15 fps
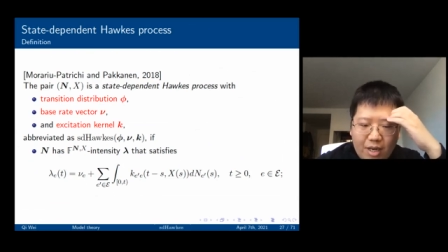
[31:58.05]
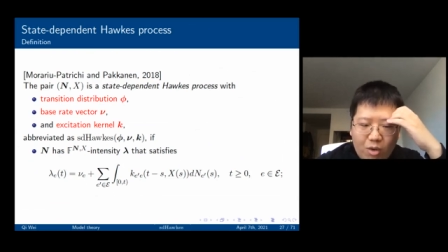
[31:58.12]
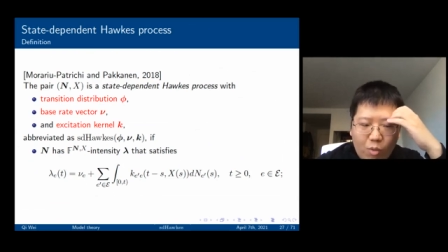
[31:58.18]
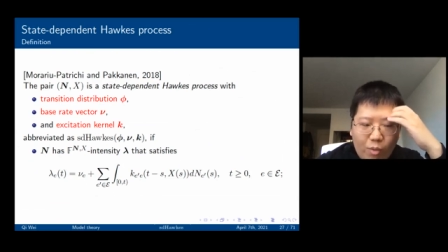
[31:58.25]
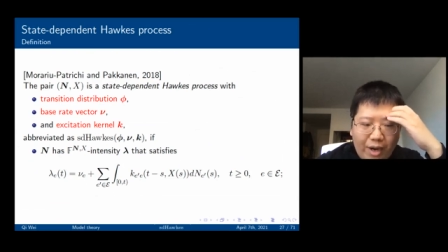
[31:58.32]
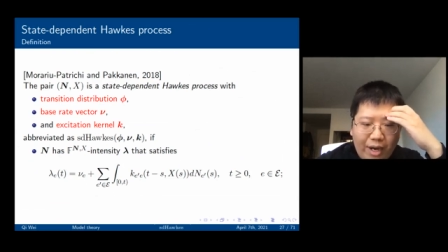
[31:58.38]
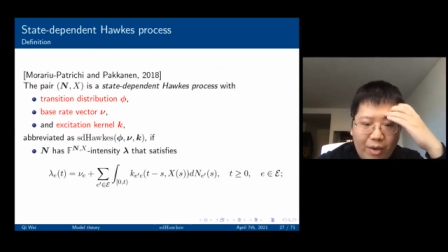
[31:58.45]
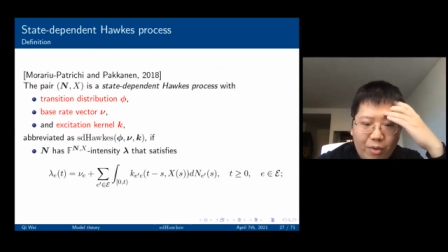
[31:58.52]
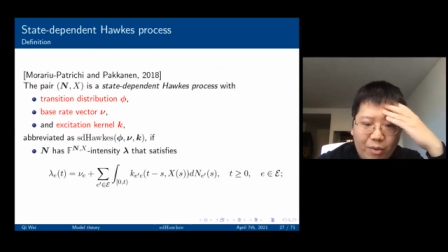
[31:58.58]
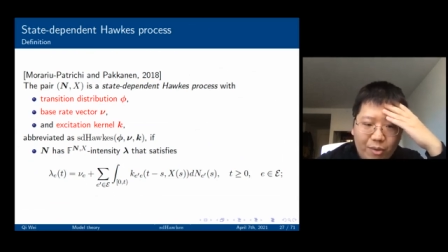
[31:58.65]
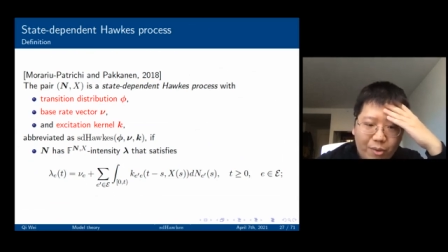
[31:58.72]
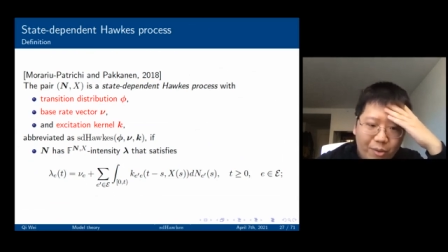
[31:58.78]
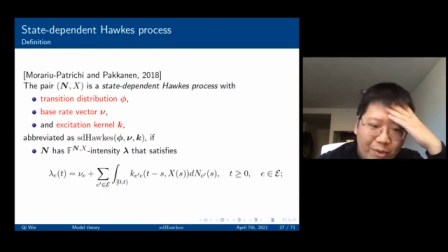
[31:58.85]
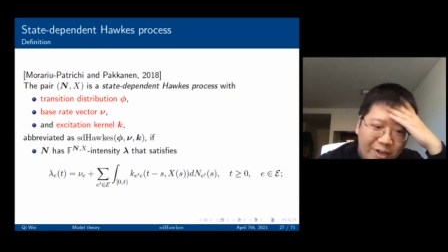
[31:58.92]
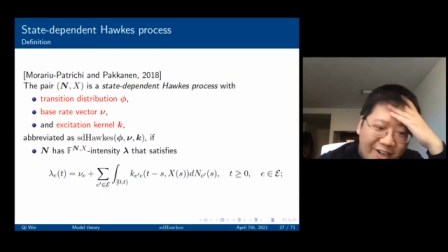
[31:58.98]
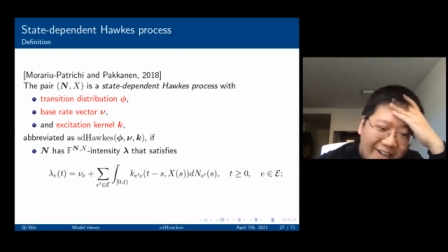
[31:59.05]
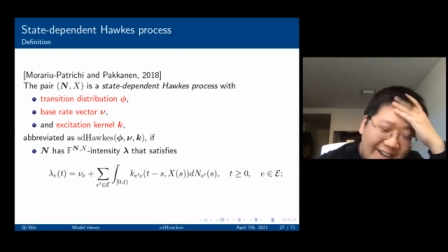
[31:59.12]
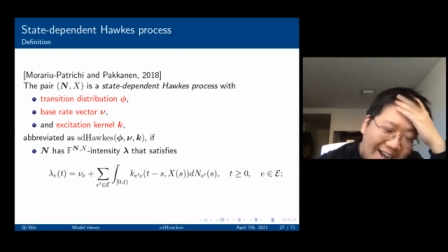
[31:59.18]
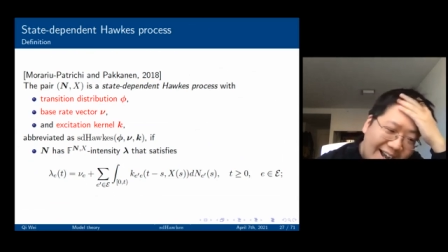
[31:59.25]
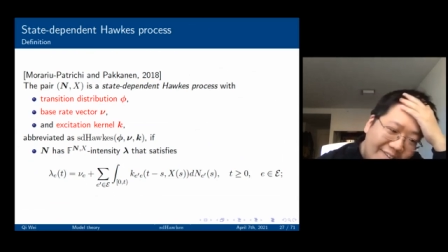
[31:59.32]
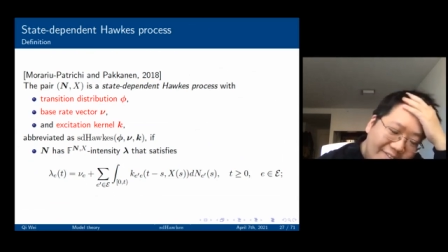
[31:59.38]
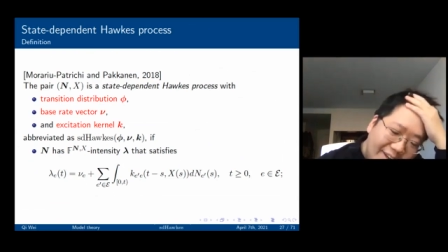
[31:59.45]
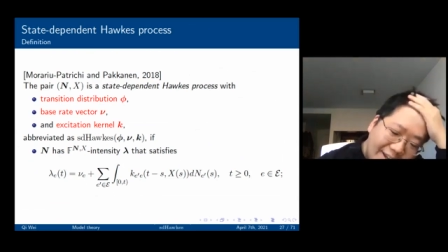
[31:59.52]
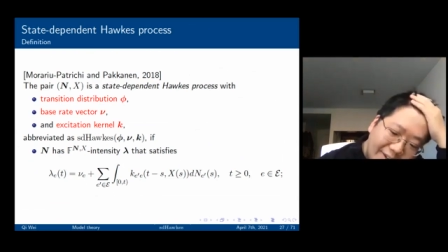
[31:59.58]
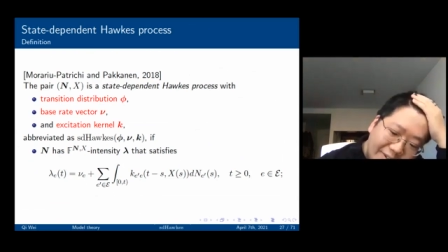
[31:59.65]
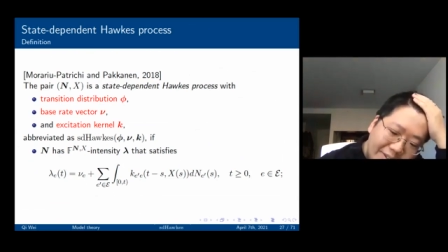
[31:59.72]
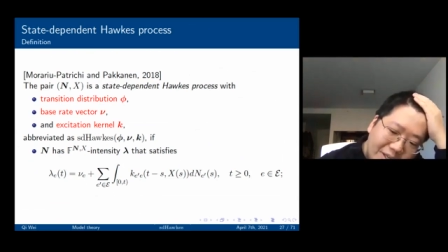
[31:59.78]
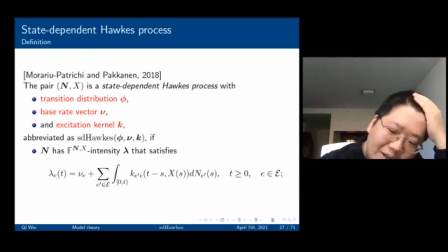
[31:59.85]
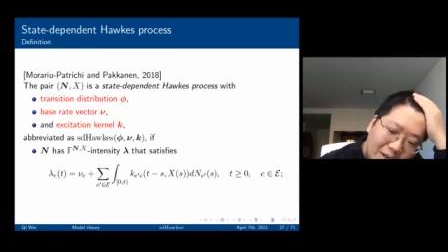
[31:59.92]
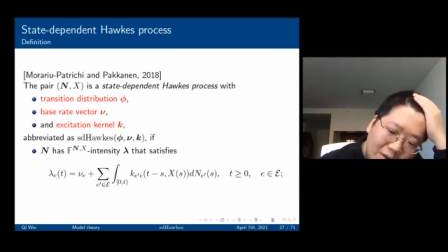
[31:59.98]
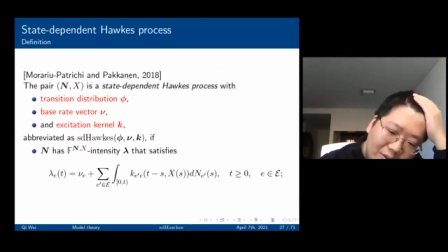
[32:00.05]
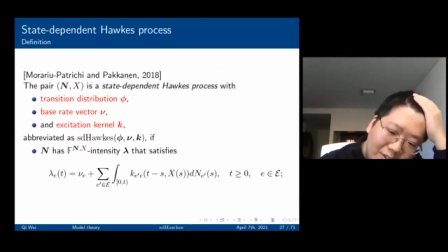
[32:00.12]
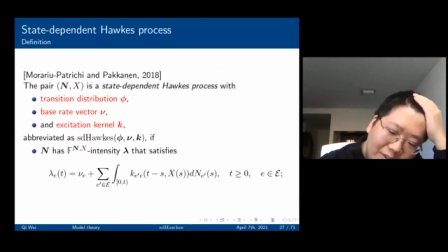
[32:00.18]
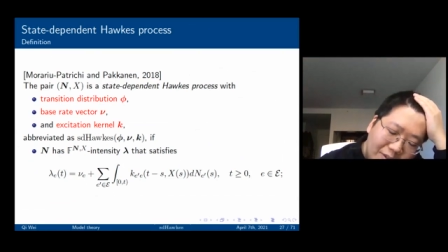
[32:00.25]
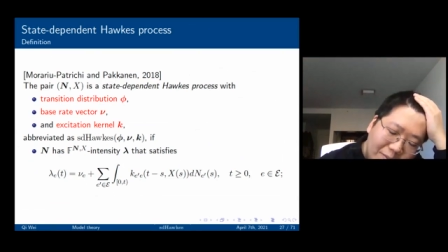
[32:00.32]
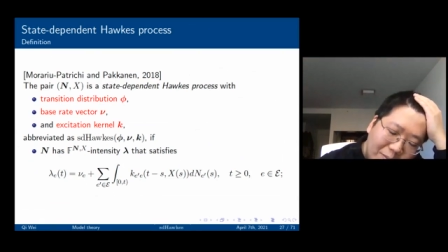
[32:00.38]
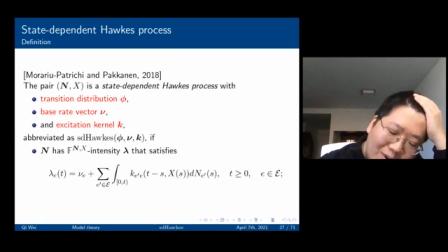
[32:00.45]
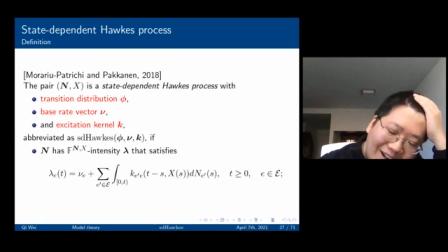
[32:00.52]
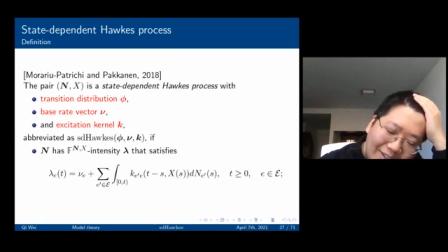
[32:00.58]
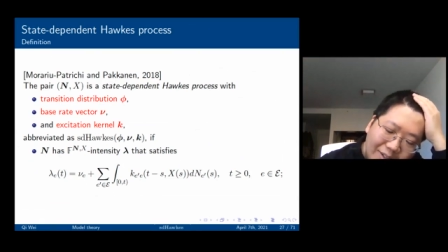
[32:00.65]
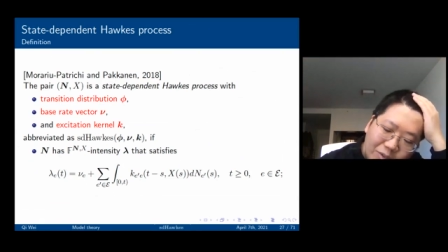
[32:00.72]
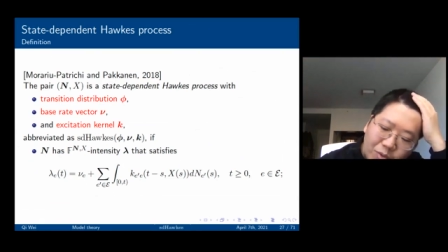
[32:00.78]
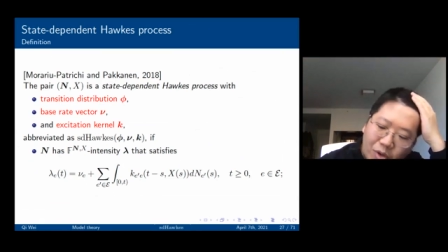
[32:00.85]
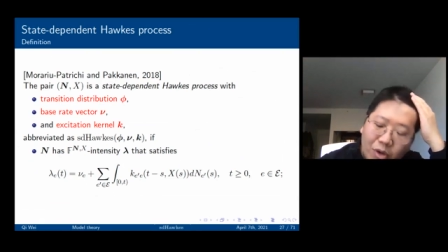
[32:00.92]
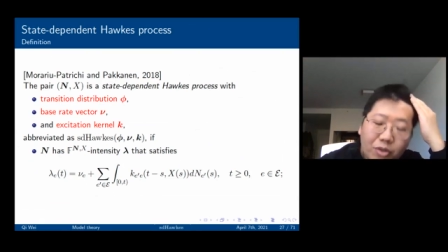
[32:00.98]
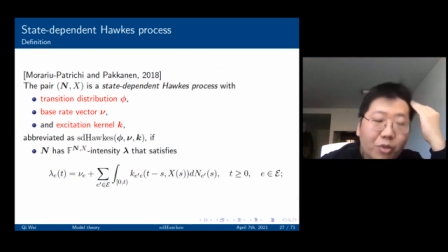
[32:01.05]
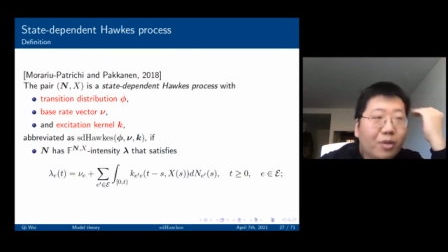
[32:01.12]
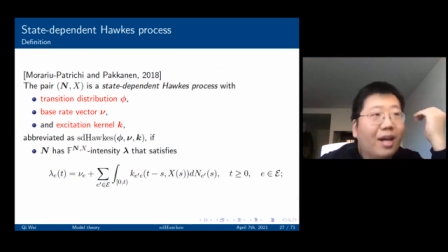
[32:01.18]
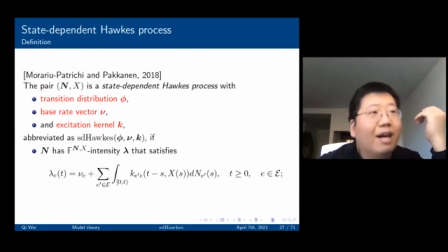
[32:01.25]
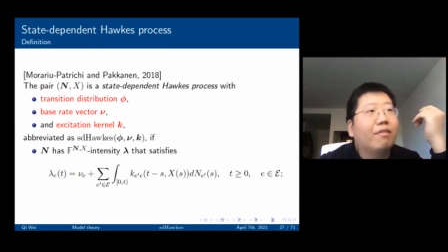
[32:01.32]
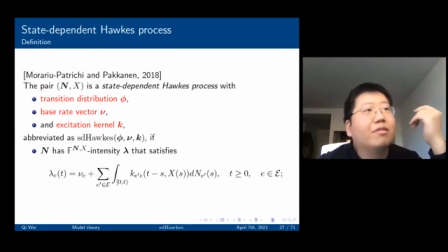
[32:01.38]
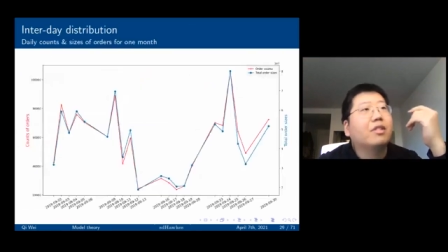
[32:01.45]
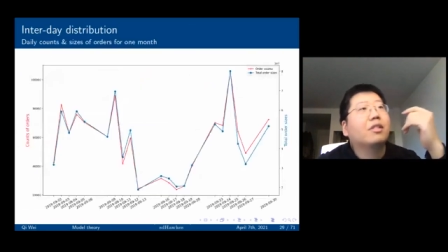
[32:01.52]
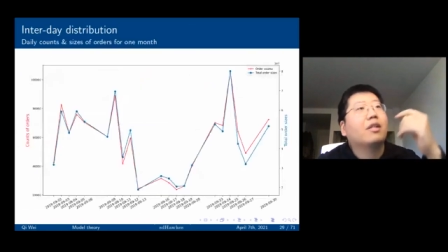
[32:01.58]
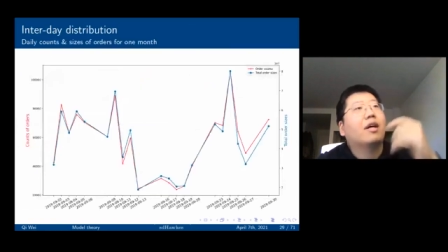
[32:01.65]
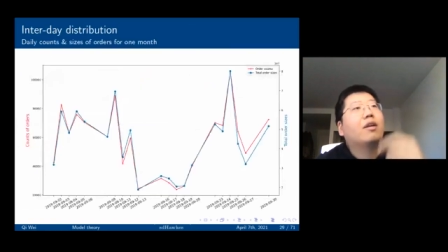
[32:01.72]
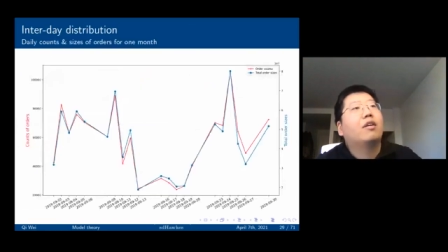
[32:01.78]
we don't really have like in practice we also have this kind